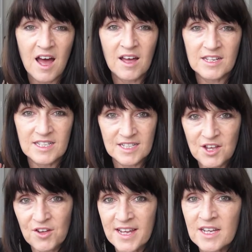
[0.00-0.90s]
a
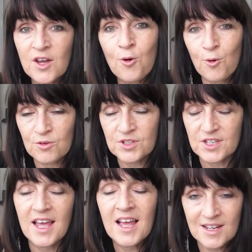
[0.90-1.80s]
design course
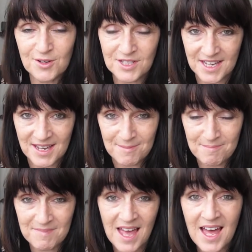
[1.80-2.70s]
in Nottingham,